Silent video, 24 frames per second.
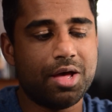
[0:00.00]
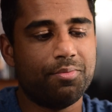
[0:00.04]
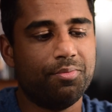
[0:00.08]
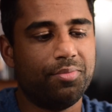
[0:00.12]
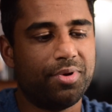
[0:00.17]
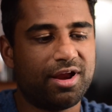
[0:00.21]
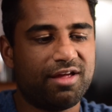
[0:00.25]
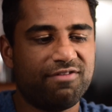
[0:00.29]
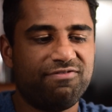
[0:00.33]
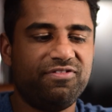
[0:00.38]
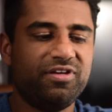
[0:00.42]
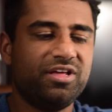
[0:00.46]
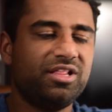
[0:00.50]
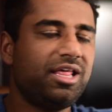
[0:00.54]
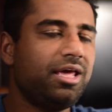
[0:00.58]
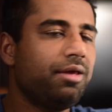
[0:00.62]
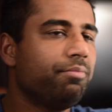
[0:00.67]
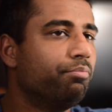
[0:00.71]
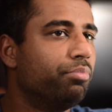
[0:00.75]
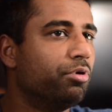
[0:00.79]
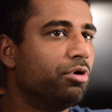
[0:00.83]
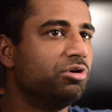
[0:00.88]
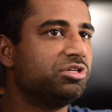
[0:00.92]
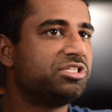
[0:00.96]
but I feel
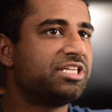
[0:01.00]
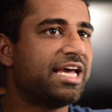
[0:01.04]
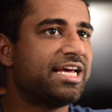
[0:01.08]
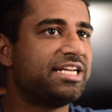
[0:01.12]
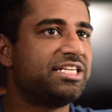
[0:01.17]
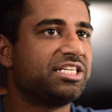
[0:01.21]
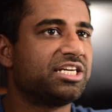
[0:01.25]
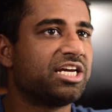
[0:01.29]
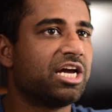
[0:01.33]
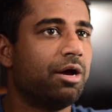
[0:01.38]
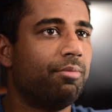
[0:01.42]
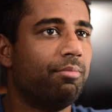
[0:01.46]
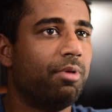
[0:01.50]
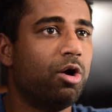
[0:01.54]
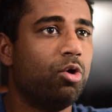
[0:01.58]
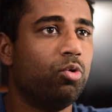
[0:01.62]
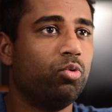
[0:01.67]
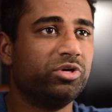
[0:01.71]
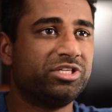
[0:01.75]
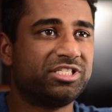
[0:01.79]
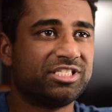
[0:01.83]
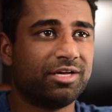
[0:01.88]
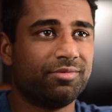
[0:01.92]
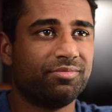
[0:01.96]
like Bose had to come out
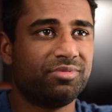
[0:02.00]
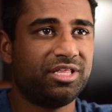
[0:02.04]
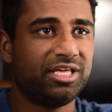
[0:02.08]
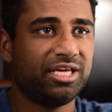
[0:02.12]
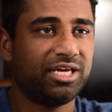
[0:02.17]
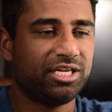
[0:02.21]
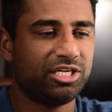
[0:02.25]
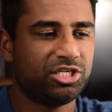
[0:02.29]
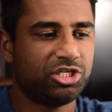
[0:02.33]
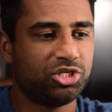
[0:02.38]
with something